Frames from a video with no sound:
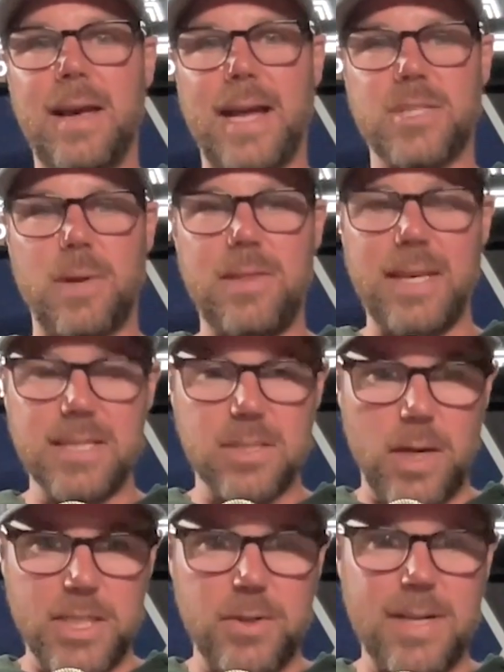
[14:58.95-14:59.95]
And so I think as
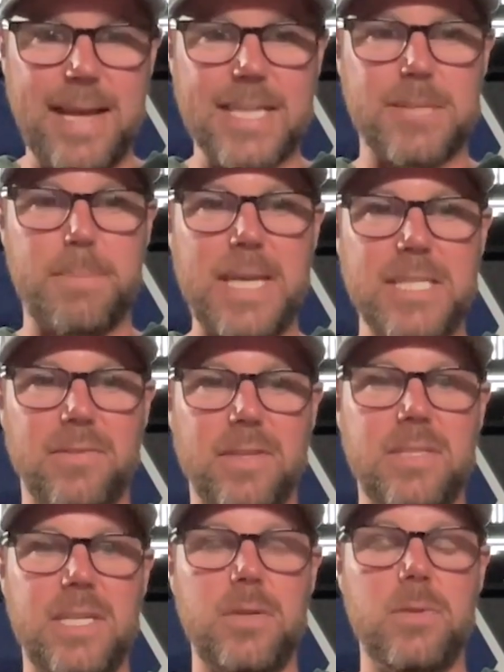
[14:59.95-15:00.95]
long as you're in that space of
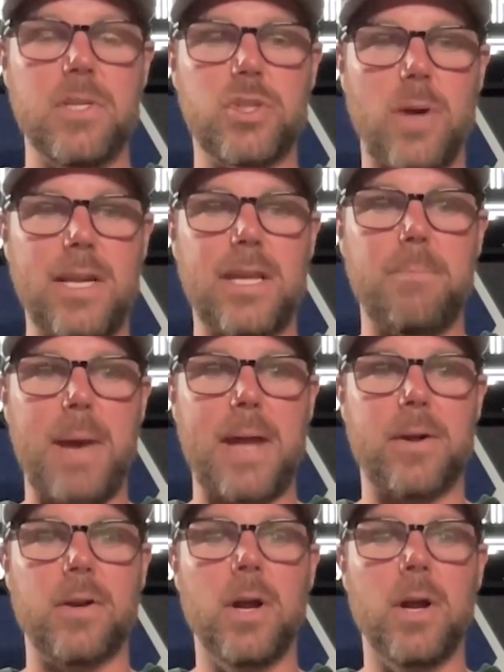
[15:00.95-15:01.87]
continue to try to get better,